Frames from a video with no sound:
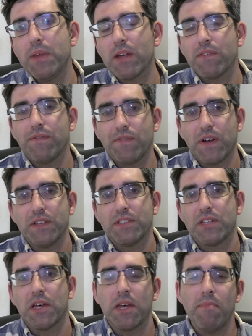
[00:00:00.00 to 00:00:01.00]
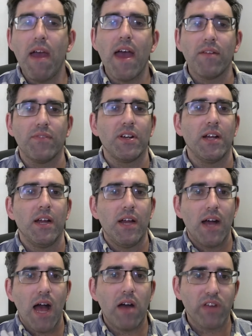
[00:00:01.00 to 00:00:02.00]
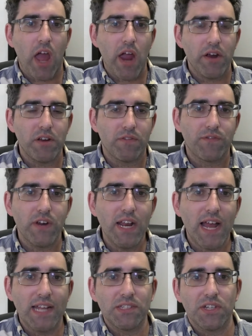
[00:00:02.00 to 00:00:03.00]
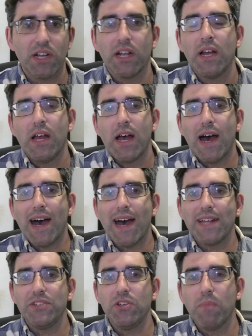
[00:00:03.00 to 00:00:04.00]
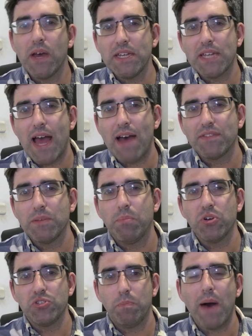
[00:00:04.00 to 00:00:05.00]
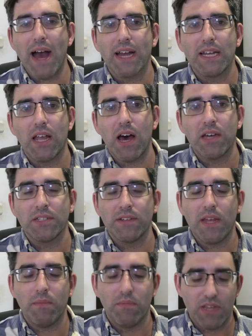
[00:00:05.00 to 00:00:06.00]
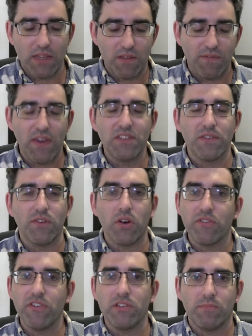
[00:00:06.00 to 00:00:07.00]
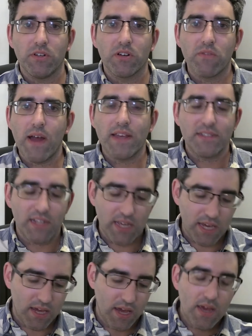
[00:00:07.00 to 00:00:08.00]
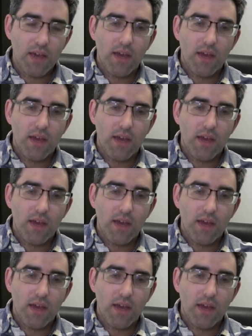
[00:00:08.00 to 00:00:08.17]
be their first time ever having hired a freelancer, and you might have to push back a lot in the face of unreasonable requests. Like,